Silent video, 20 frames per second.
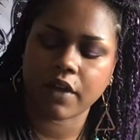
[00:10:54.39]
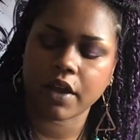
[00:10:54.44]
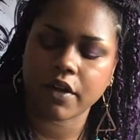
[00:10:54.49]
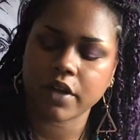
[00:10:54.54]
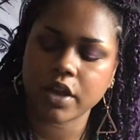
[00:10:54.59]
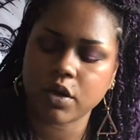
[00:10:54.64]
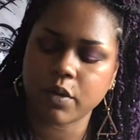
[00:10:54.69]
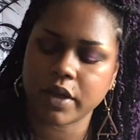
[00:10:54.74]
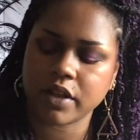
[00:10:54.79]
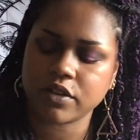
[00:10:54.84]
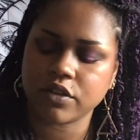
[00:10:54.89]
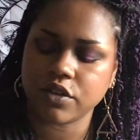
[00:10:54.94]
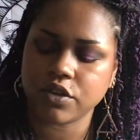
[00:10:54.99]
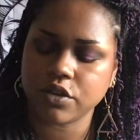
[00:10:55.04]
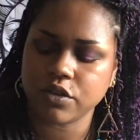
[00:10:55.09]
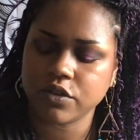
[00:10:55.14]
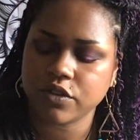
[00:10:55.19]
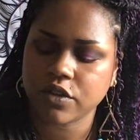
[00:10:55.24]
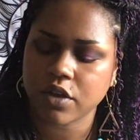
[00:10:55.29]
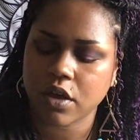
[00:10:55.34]
Very quick to
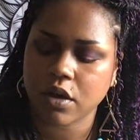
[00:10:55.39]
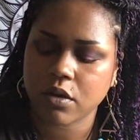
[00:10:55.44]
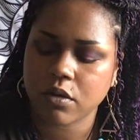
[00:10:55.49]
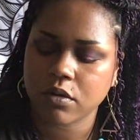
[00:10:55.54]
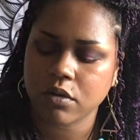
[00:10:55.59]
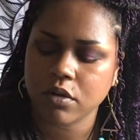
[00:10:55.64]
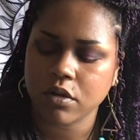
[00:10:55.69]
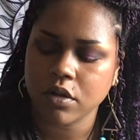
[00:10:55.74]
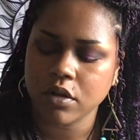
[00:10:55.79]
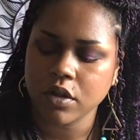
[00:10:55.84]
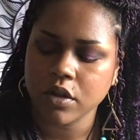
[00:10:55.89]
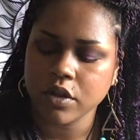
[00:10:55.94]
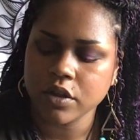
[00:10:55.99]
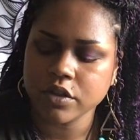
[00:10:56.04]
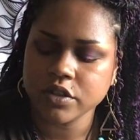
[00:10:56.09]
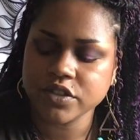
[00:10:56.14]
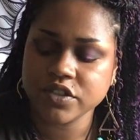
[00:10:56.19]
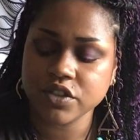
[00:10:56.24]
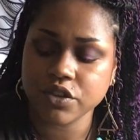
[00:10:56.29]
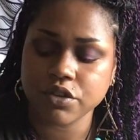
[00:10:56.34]
do so.
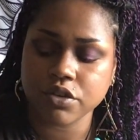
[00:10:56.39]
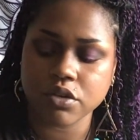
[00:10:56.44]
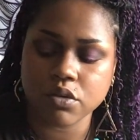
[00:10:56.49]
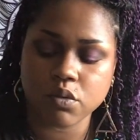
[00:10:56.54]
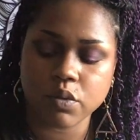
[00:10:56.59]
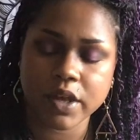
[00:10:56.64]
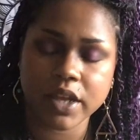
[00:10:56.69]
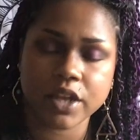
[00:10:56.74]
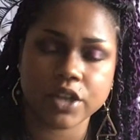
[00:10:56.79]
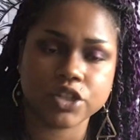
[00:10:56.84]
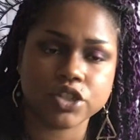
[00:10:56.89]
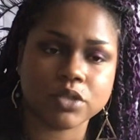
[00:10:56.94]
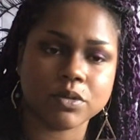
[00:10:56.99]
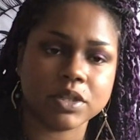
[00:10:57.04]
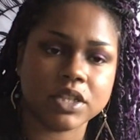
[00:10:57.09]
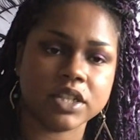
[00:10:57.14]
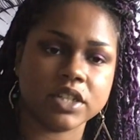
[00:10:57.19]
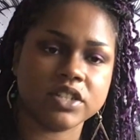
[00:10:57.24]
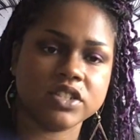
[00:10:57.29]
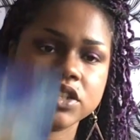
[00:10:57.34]
So you wish
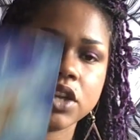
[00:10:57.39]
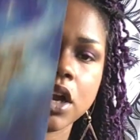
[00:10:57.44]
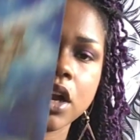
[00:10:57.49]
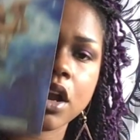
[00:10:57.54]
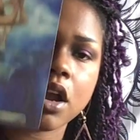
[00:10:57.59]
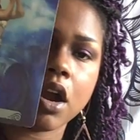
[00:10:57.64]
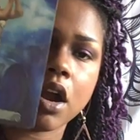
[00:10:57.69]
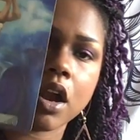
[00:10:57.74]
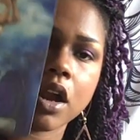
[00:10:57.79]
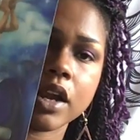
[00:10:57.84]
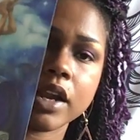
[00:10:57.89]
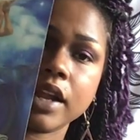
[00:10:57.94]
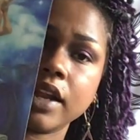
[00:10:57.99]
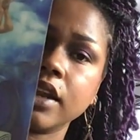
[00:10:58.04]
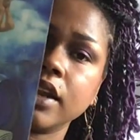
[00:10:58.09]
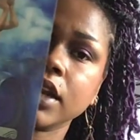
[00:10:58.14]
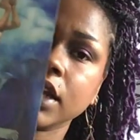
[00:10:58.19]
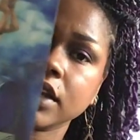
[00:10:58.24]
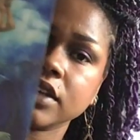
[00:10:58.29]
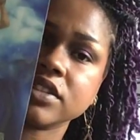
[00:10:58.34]
with this star card, and
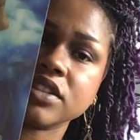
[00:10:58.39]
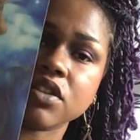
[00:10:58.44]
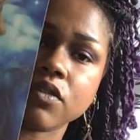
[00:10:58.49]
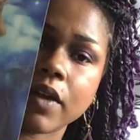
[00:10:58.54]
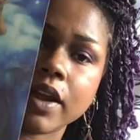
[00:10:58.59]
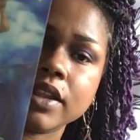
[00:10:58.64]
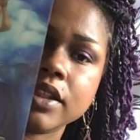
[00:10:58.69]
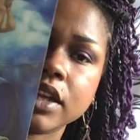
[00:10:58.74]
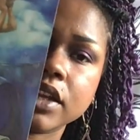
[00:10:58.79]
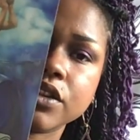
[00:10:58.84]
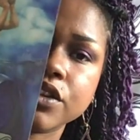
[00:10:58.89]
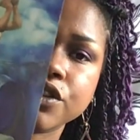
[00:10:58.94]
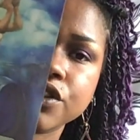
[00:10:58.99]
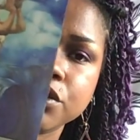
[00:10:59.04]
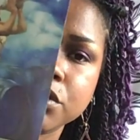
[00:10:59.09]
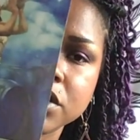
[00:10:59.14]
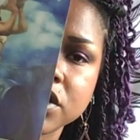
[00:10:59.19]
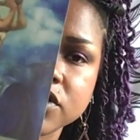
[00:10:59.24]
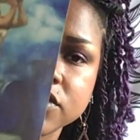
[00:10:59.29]
it is the right thing to do with